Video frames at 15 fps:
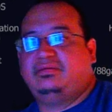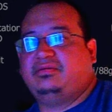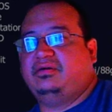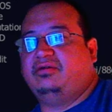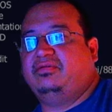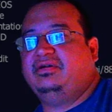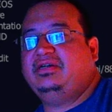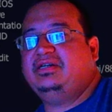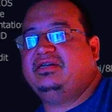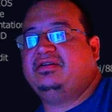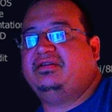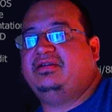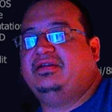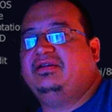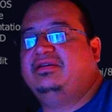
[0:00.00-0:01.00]
All right,
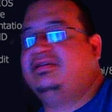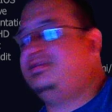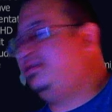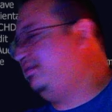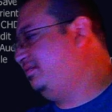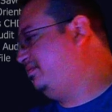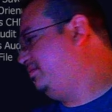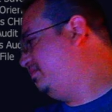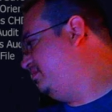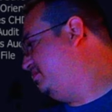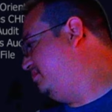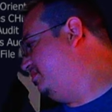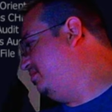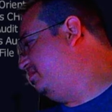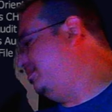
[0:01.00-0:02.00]
and
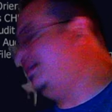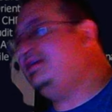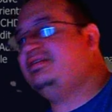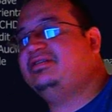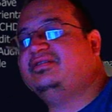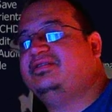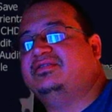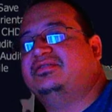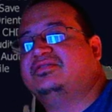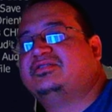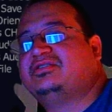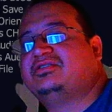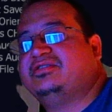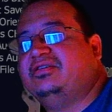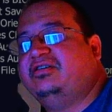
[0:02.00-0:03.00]
that
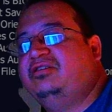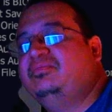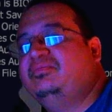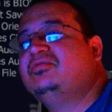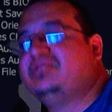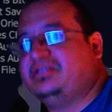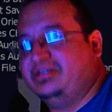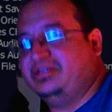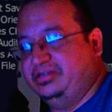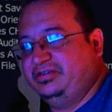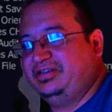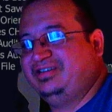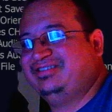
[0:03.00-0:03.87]
is almost it.